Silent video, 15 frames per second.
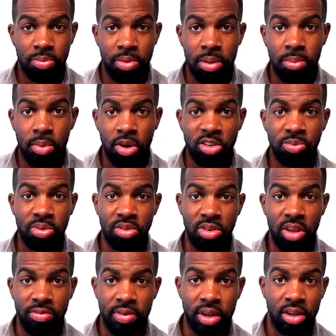be more
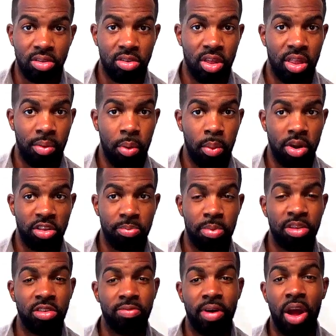specific, say that we want to
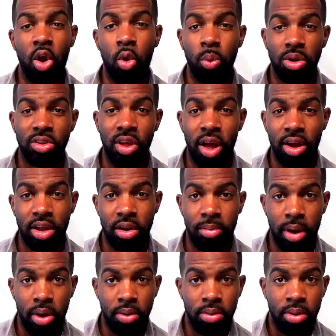specify who we're talking
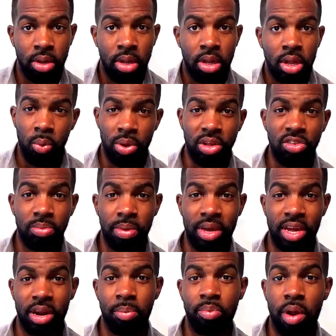about, we need to make
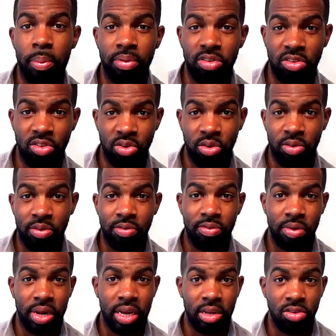it a prepositional
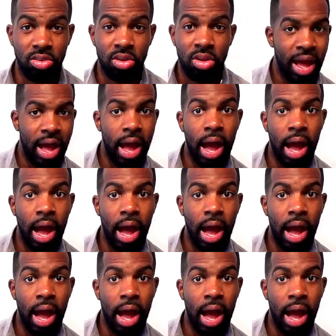phrase.